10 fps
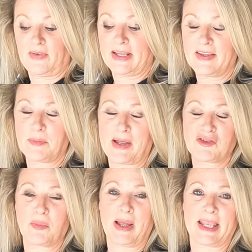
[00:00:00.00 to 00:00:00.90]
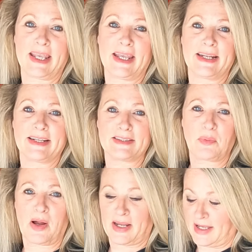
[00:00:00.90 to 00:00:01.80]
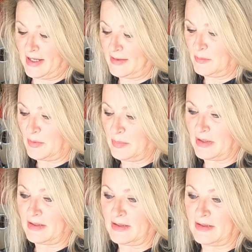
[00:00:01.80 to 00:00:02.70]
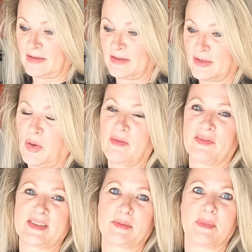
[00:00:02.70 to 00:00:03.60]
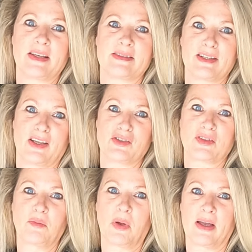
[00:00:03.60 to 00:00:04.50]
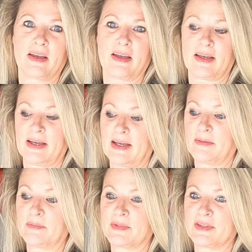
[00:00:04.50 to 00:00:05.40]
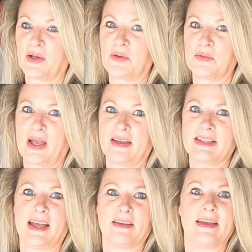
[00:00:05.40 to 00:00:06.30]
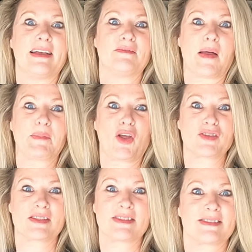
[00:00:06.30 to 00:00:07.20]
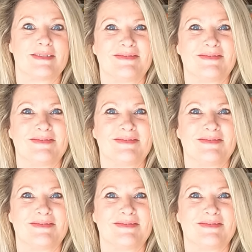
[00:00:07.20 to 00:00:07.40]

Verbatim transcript: if I can get the battery back in and it's working, we'll be going for some nice lunch somewhere. Um, so uh, yeah, vámonos.